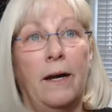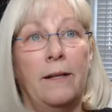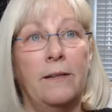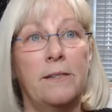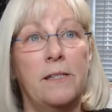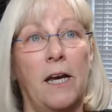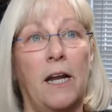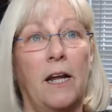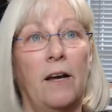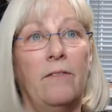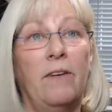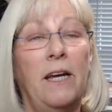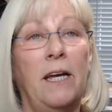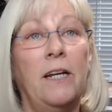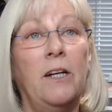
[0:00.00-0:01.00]
Instead
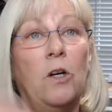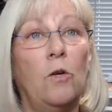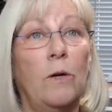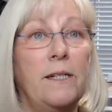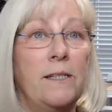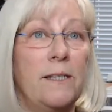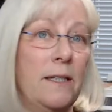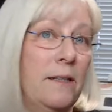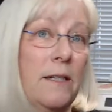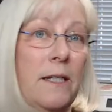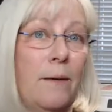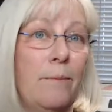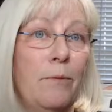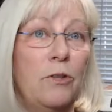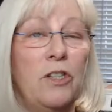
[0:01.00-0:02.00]
of increasing the
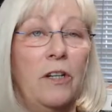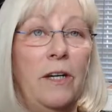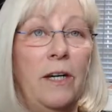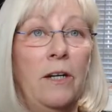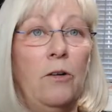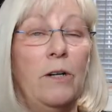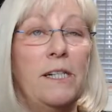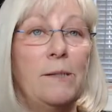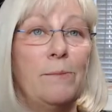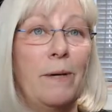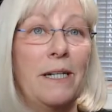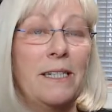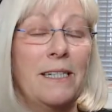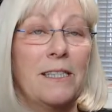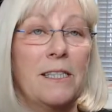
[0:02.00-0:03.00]
number to increase
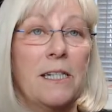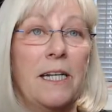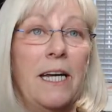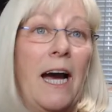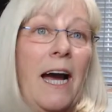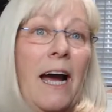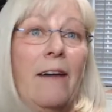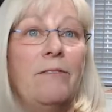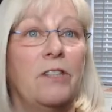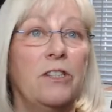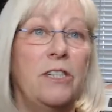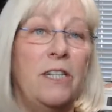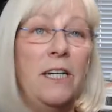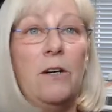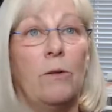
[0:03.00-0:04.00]
my density, I have to
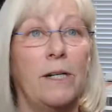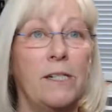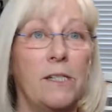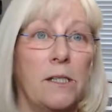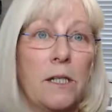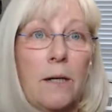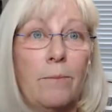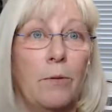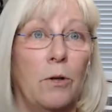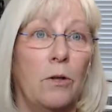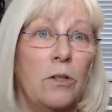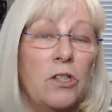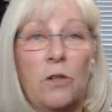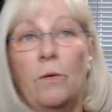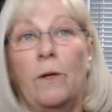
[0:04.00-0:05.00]
decrease the
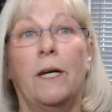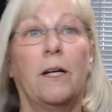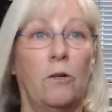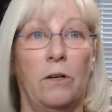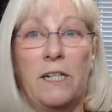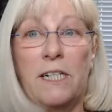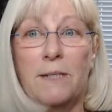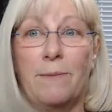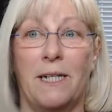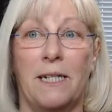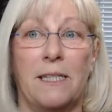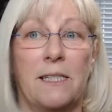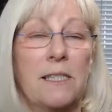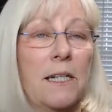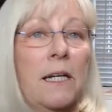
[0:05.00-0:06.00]
number to increase my
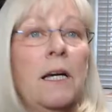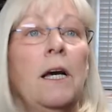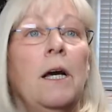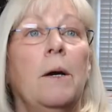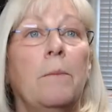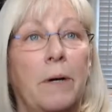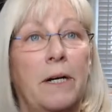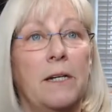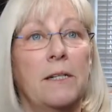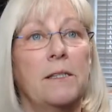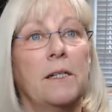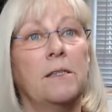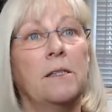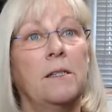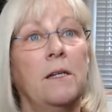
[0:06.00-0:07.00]
density
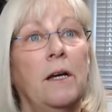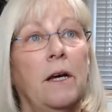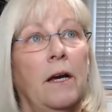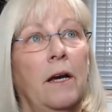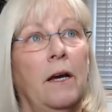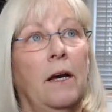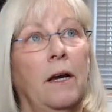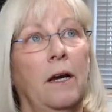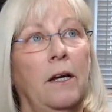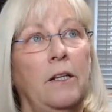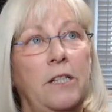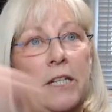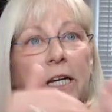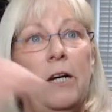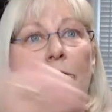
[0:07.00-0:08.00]
because it's
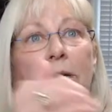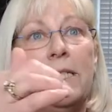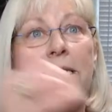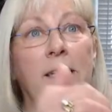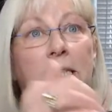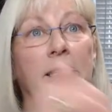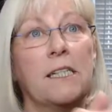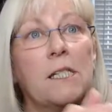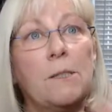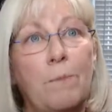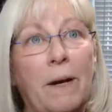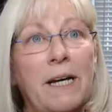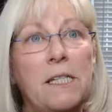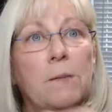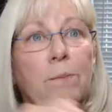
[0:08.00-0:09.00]
decreasing the
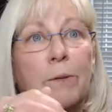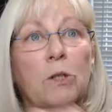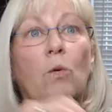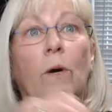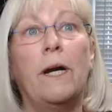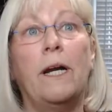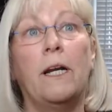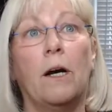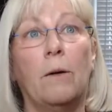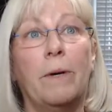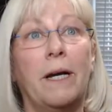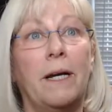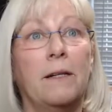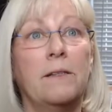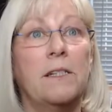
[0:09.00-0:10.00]
space between
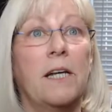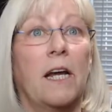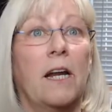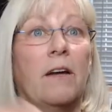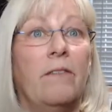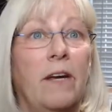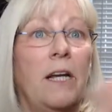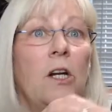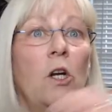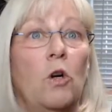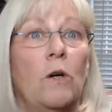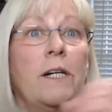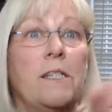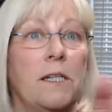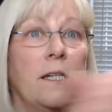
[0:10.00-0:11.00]
them instead of
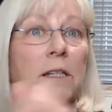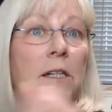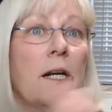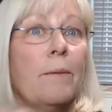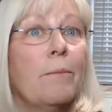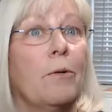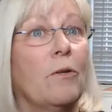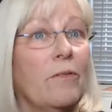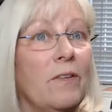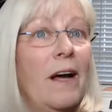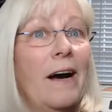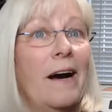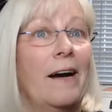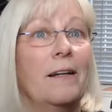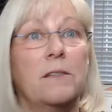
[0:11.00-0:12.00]
increasing the number of
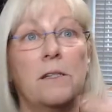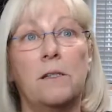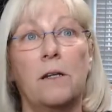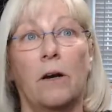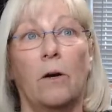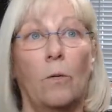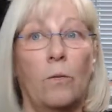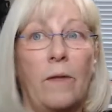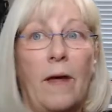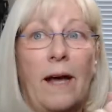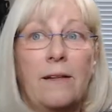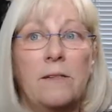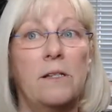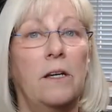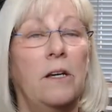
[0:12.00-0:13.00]
lines. So
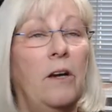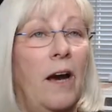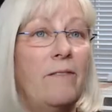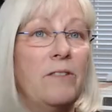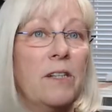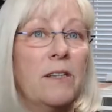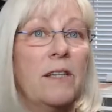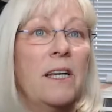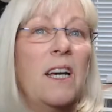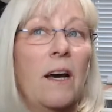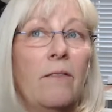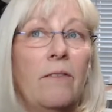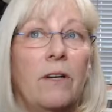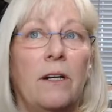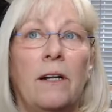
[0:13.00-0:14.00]
that's, you have to think
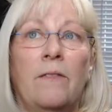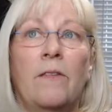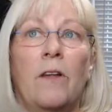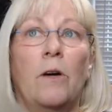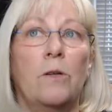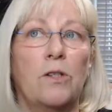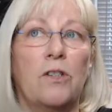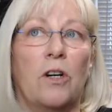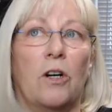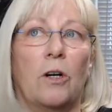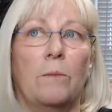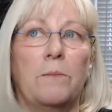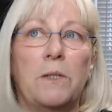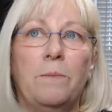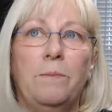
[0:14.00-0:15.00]
of it in those
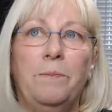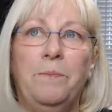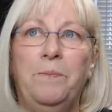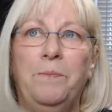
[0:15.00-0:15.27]
terms.